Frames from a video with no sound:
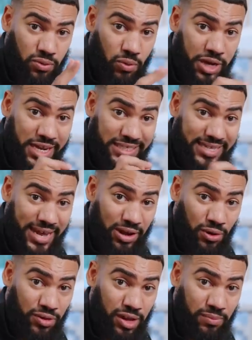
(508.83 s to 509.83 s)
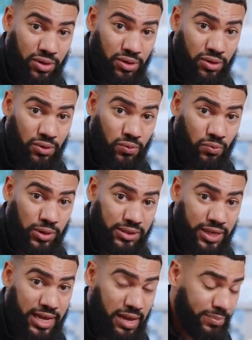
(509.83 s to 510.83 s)
We're going to tell them what's going
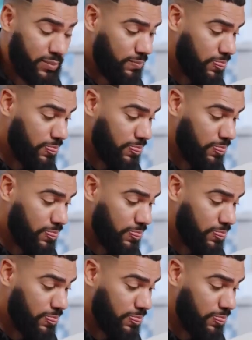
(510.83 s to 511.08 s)
to happen.